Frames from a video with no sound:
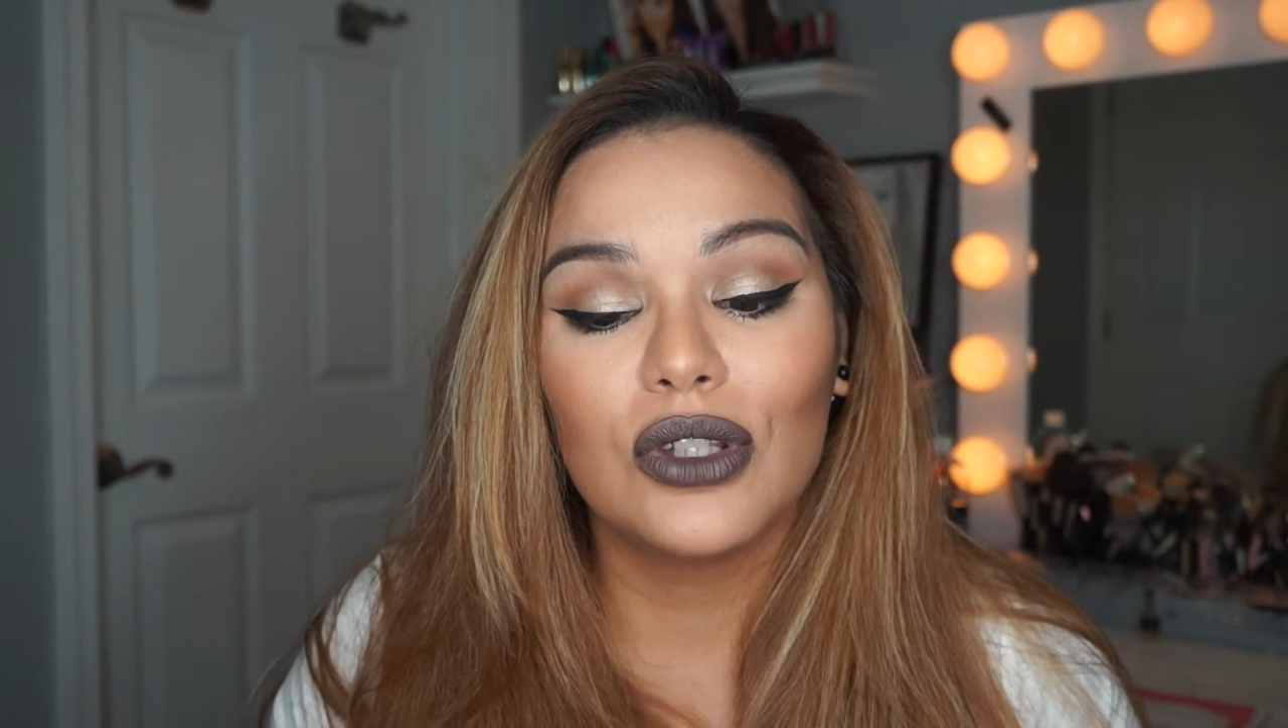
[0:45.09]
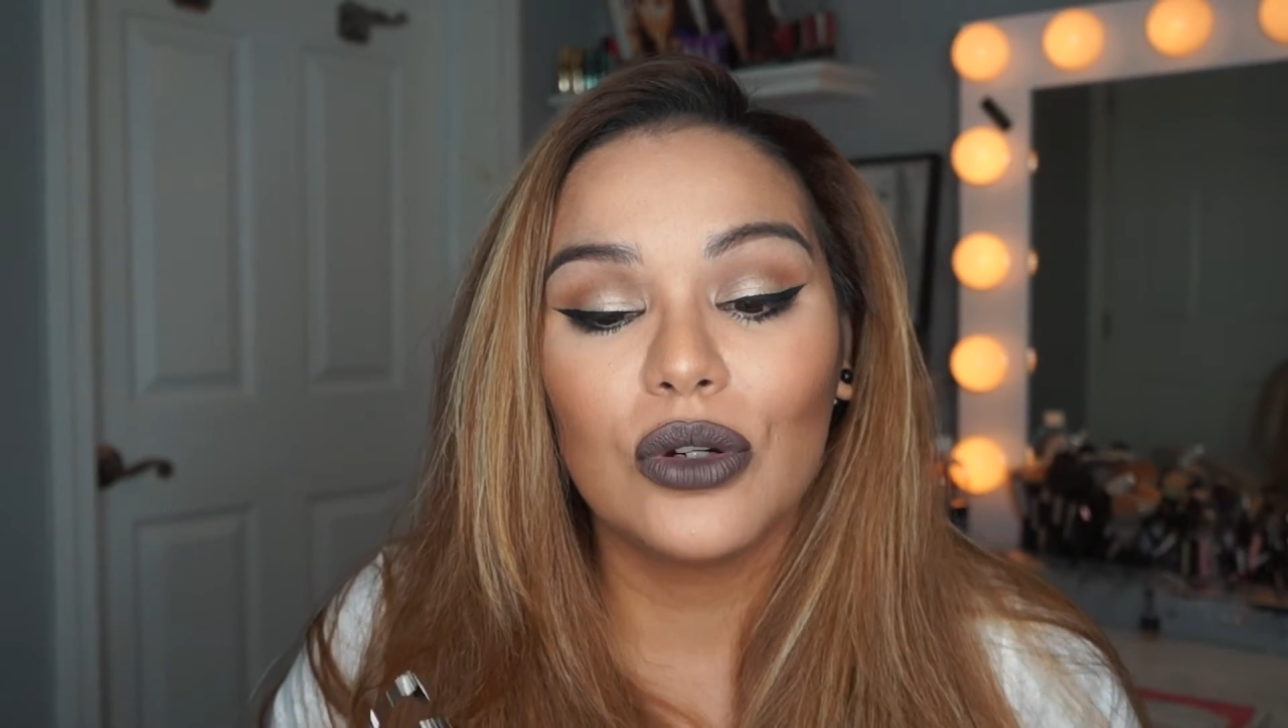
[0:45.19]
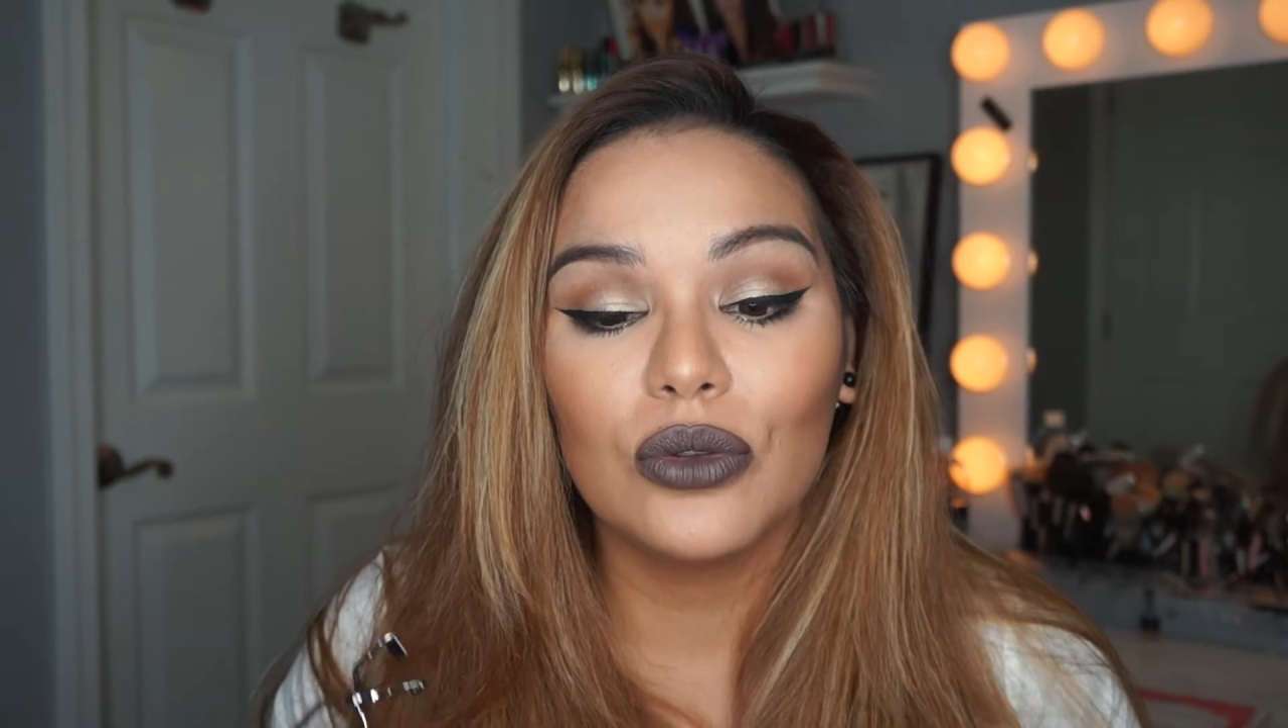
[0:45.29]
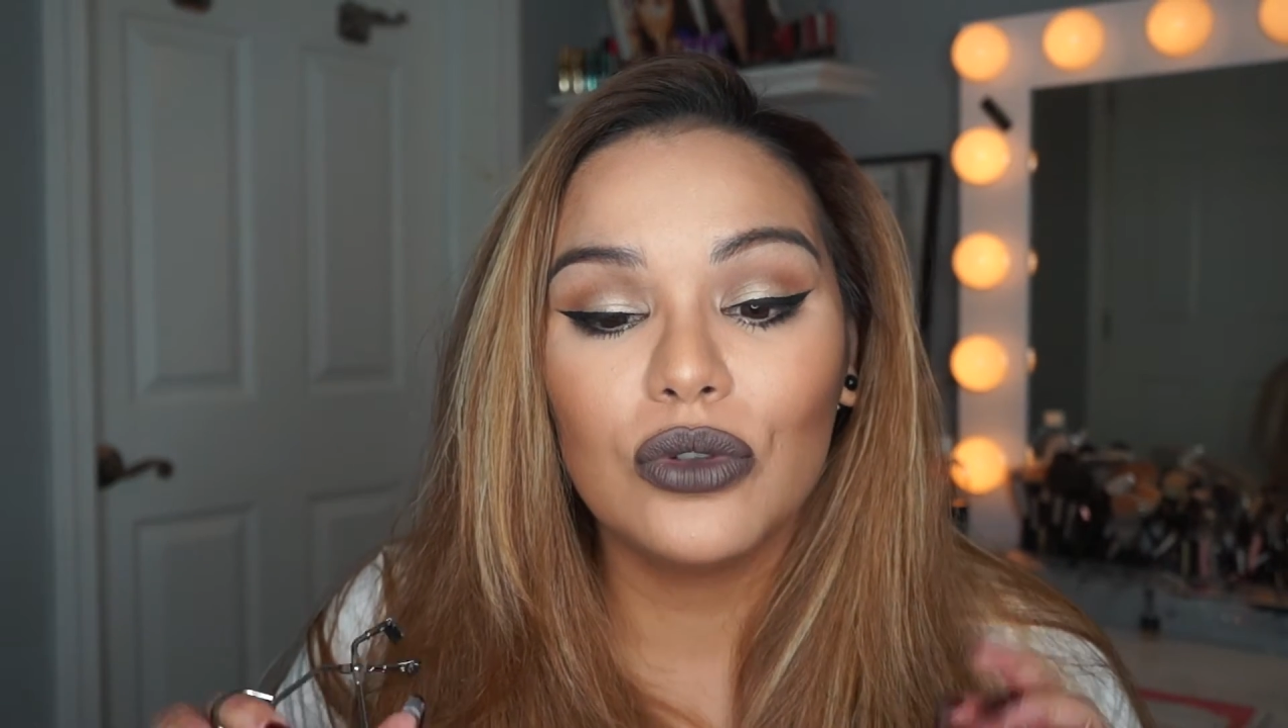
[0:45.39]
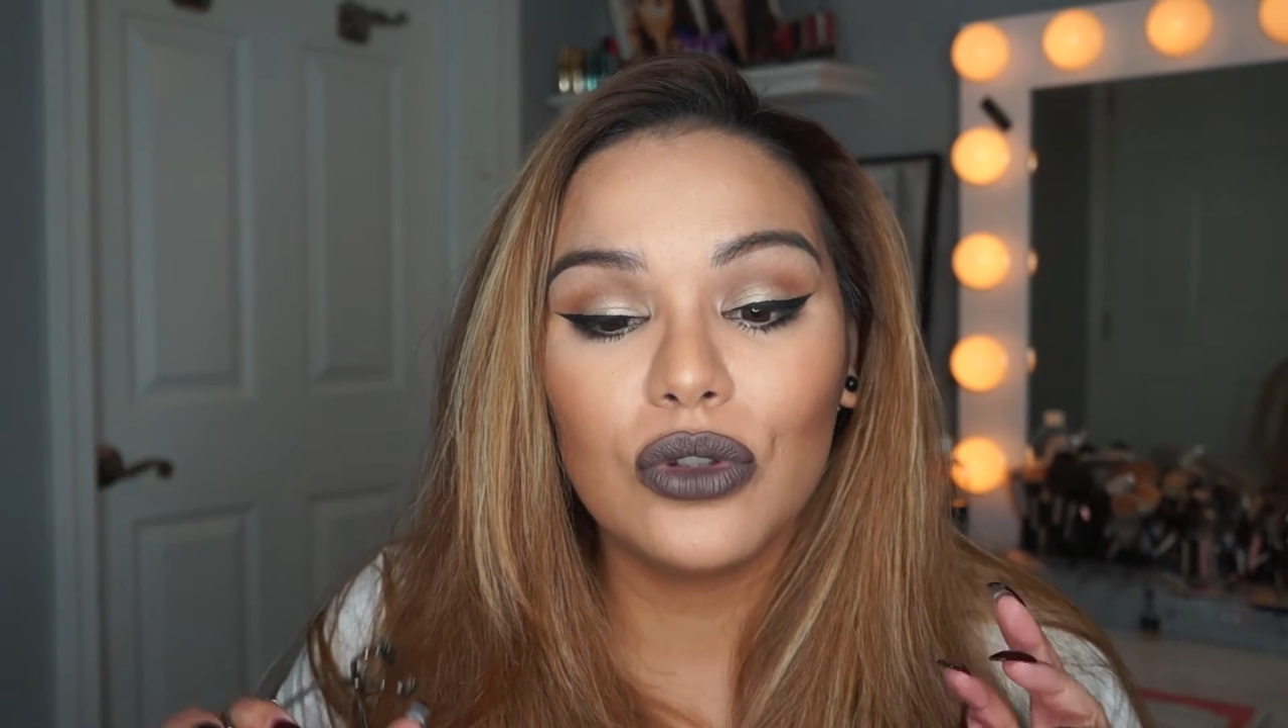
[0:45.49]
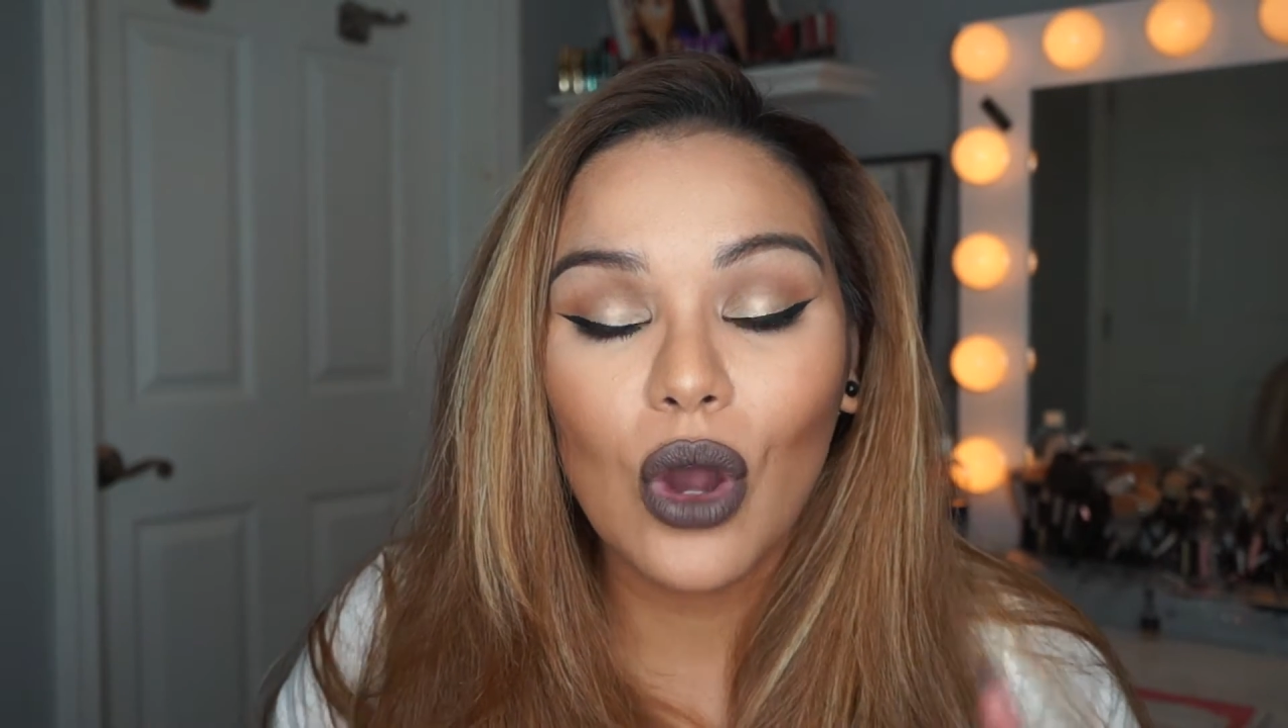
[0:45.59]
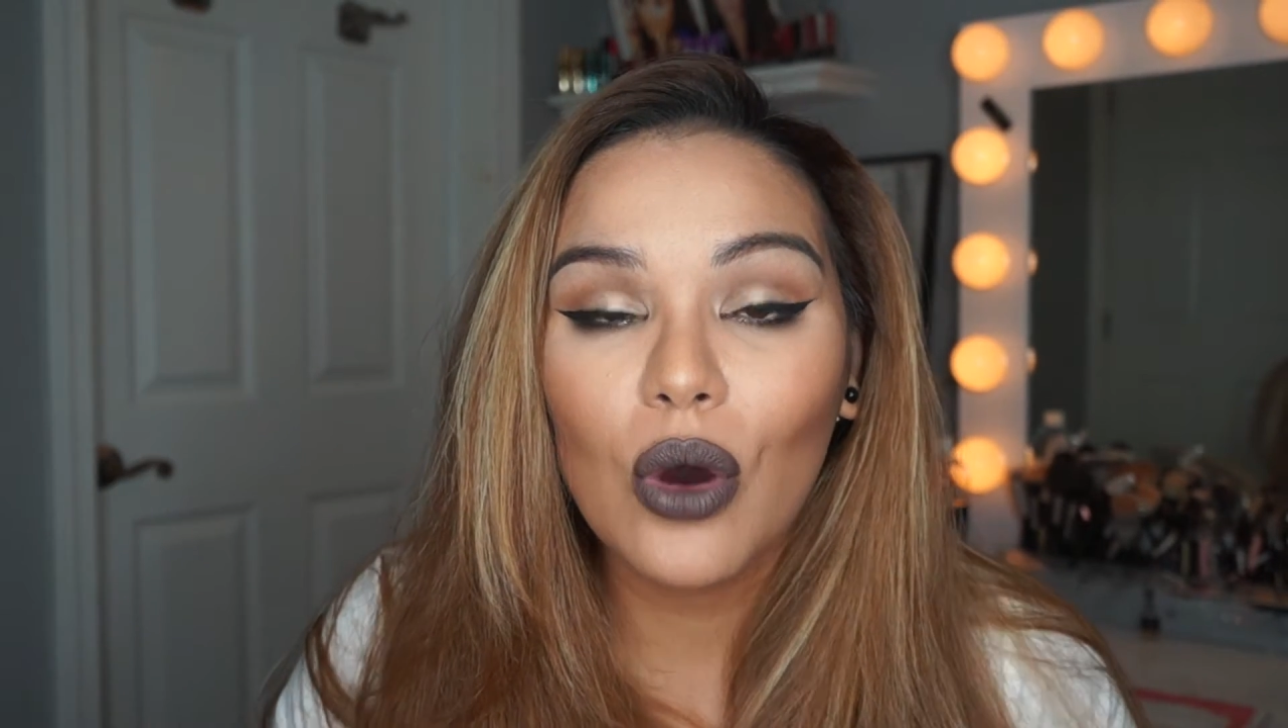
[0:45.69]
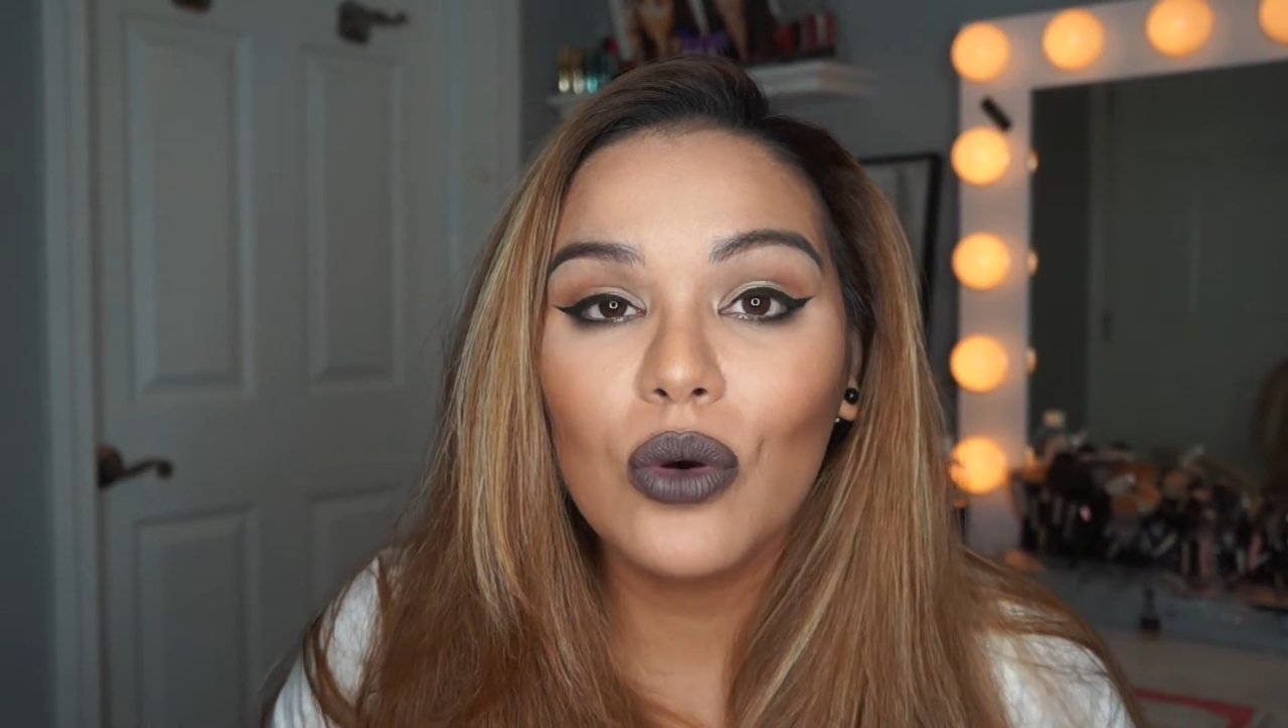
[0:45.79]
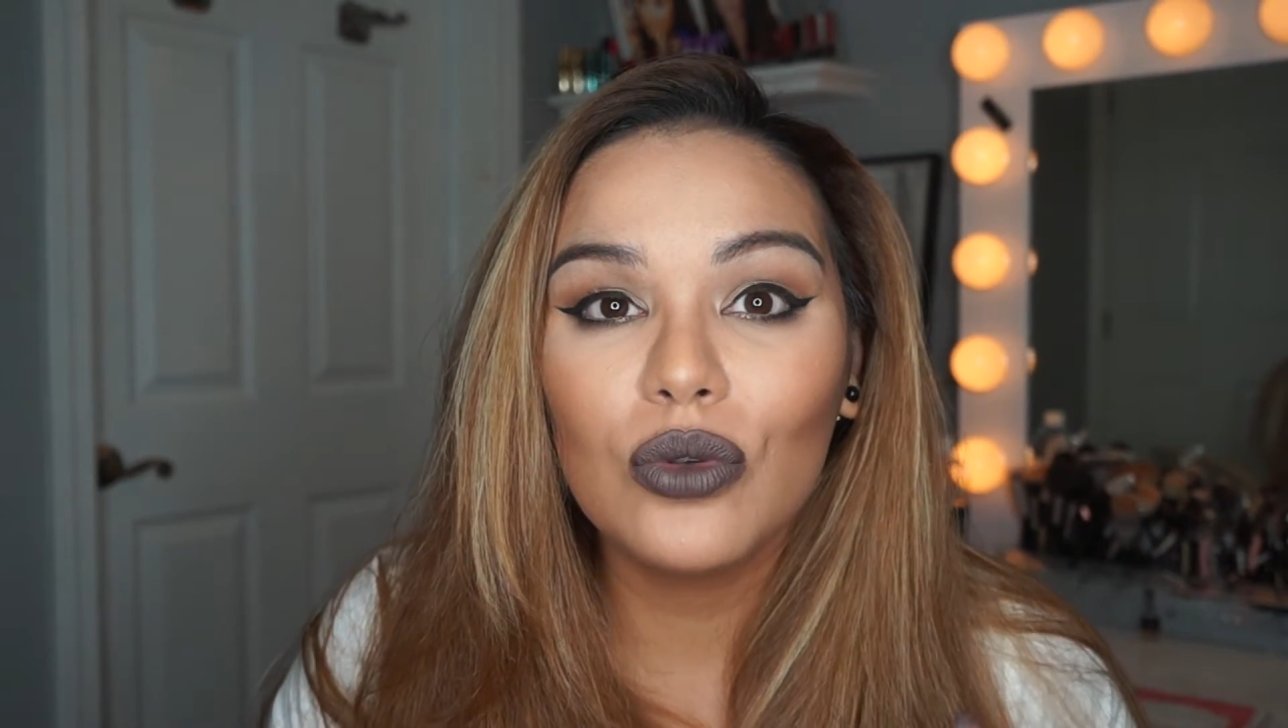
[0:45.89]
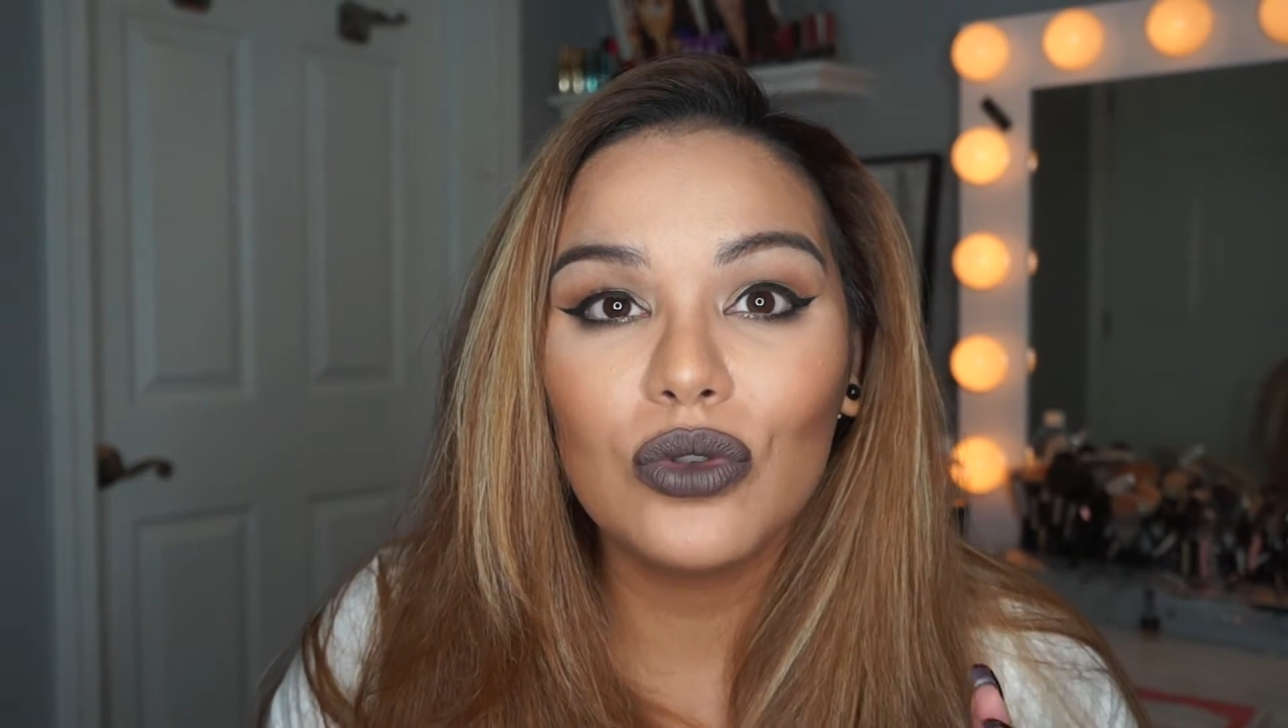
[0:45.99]
So
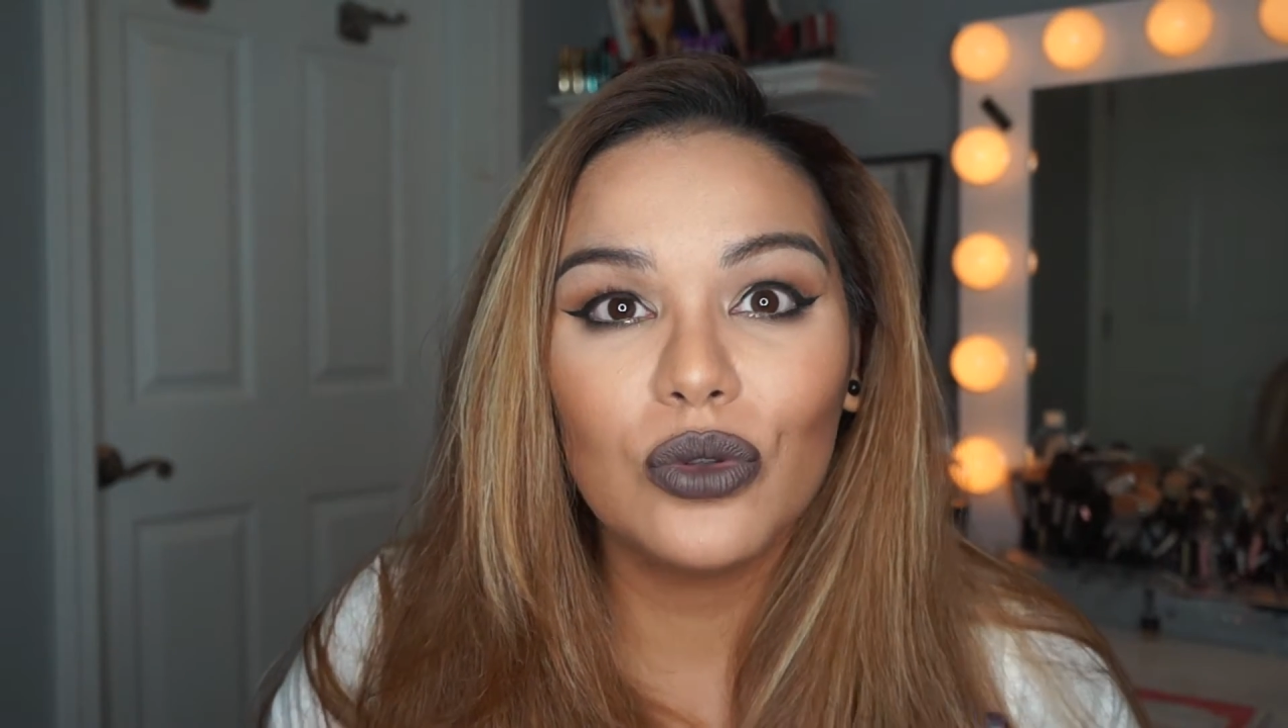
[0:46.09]
don't